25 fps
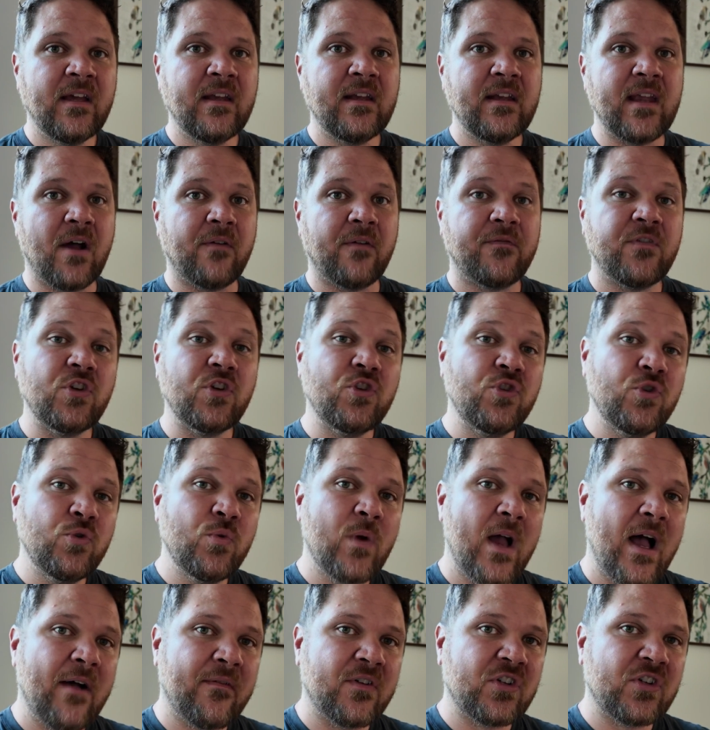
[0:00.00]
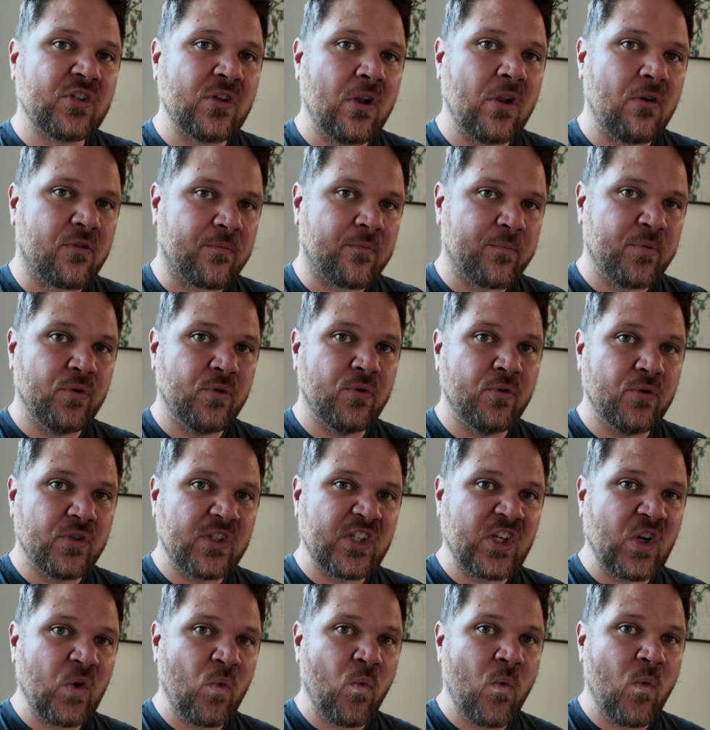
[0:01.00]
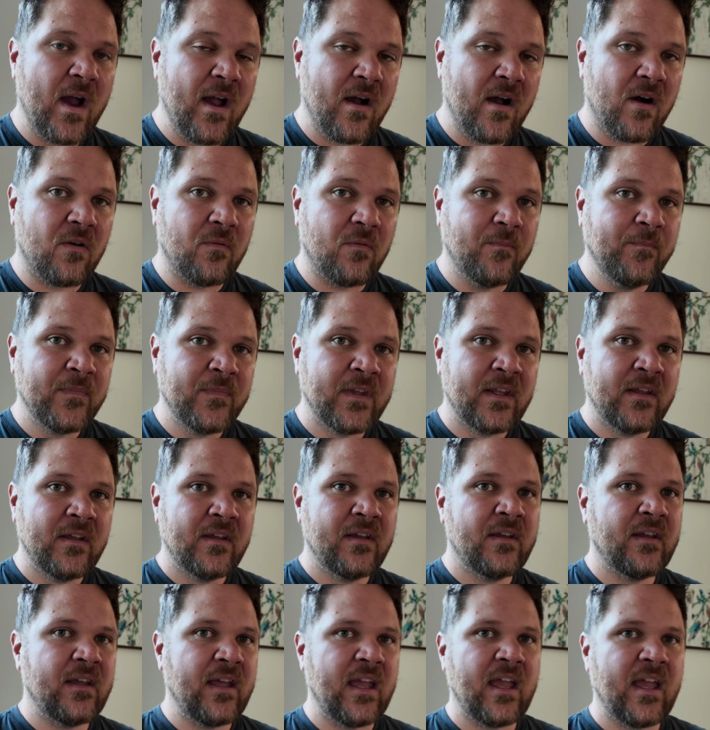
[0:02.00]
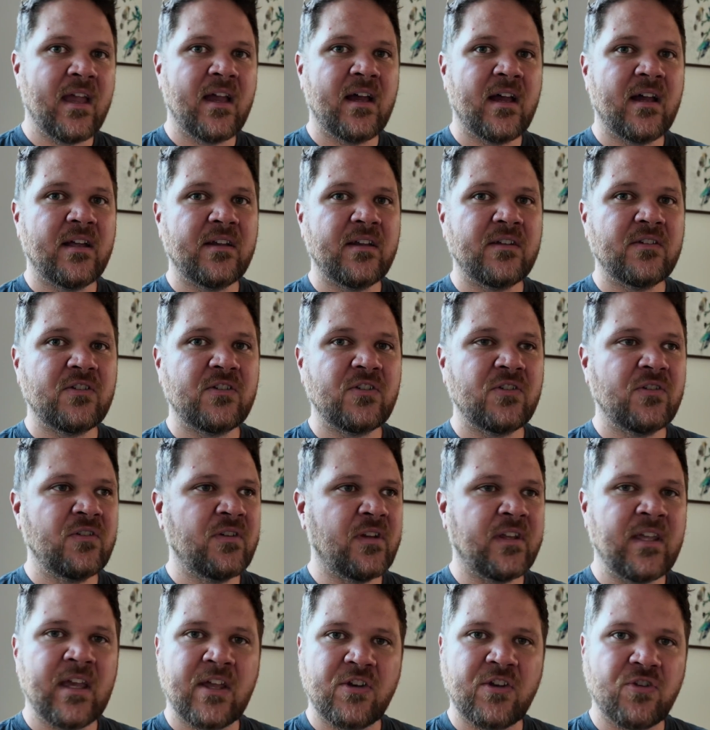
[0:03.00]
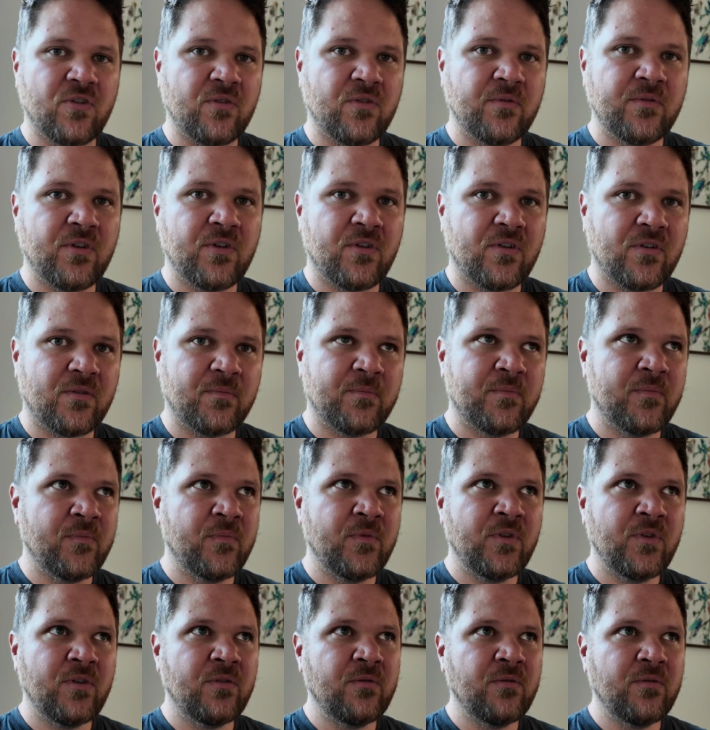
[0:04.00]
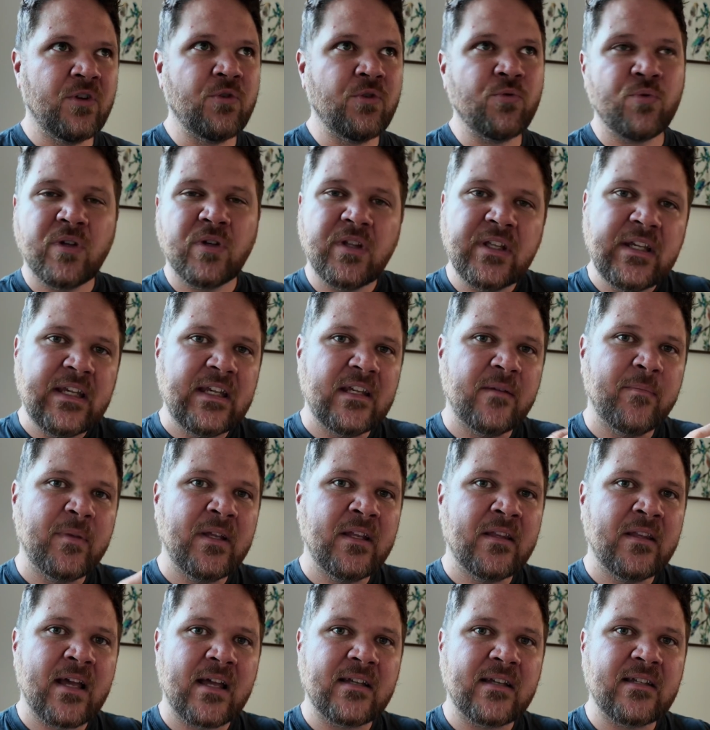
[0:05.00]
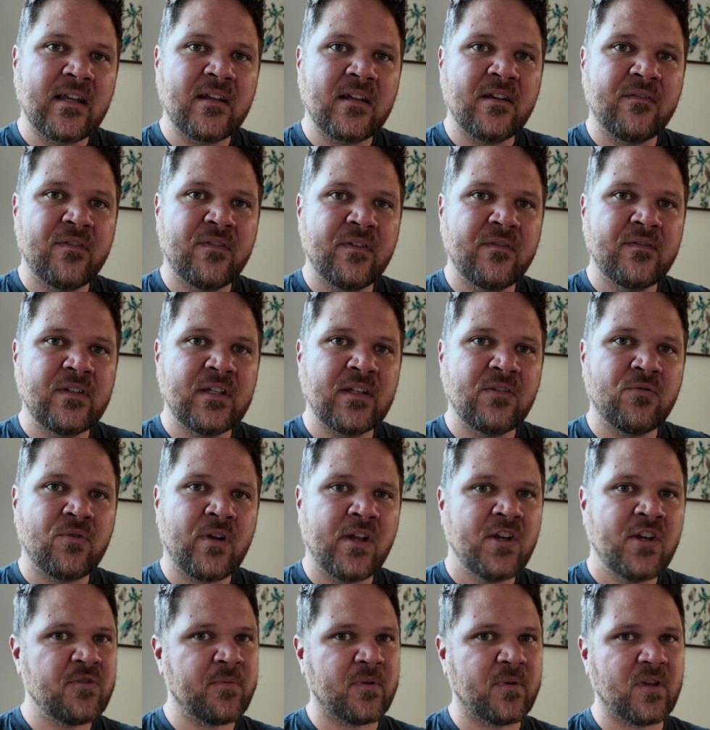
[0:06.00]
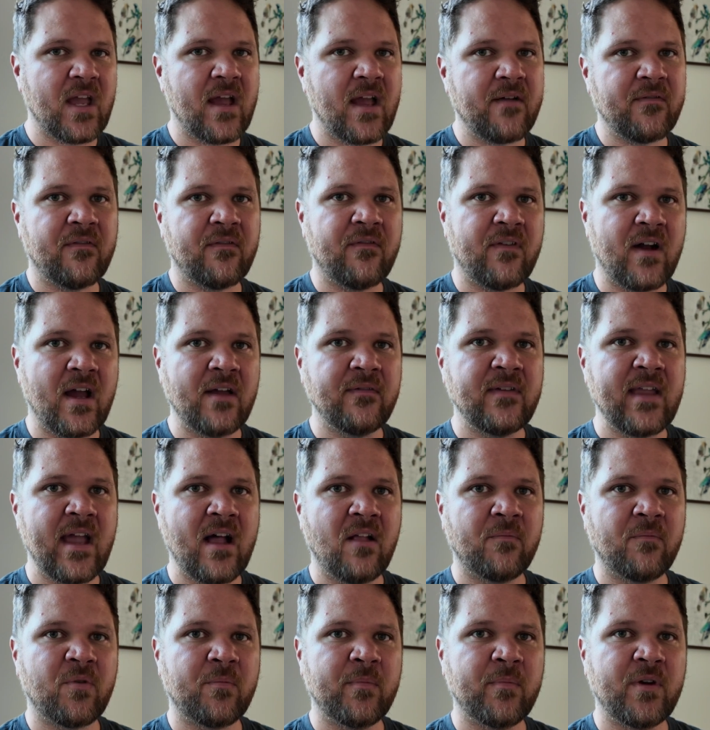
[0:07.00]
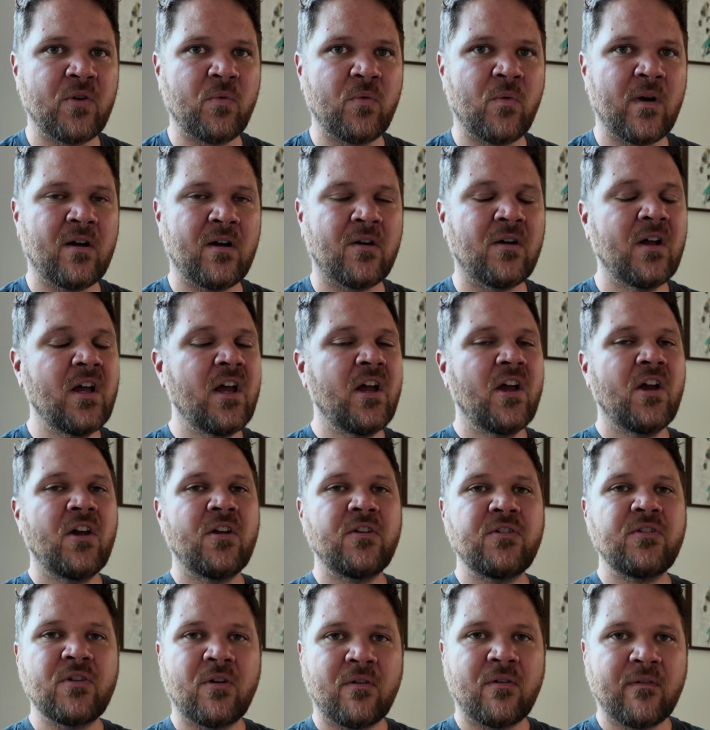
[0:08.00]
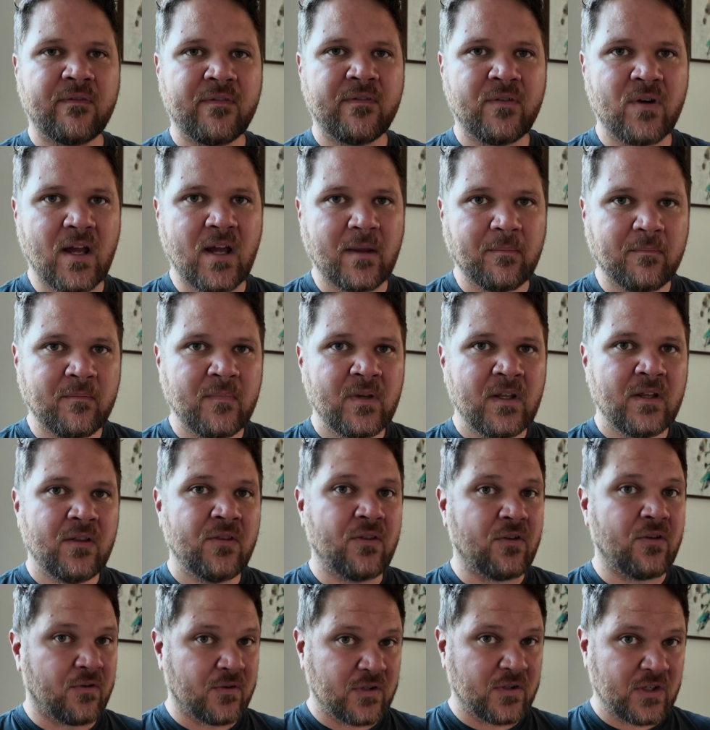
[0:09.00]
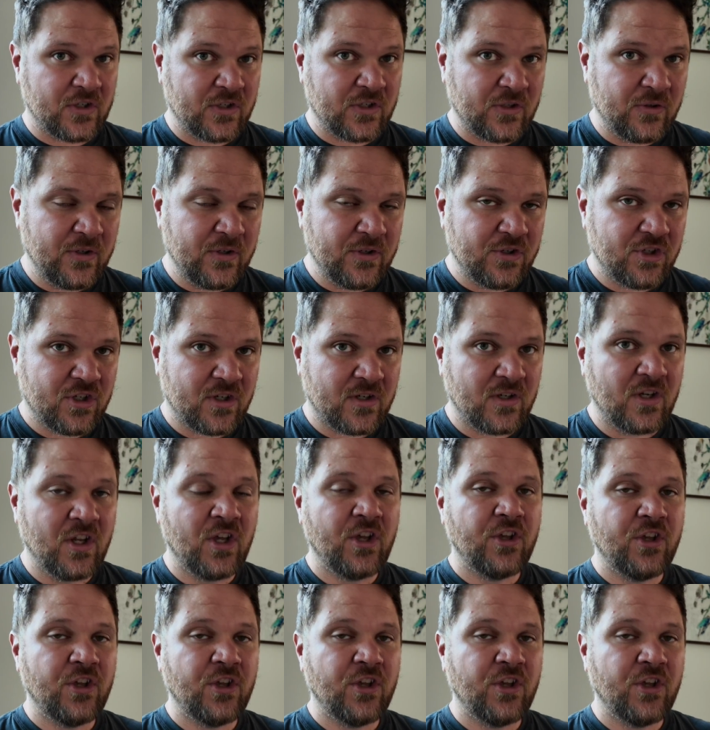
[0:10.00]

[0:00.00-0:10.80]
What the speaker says: Now, if you do have a slower producing well, and again, you really need to be in that 10 to 15 range, but you have a 5 gallon per minute well, don't fret. There's a solution.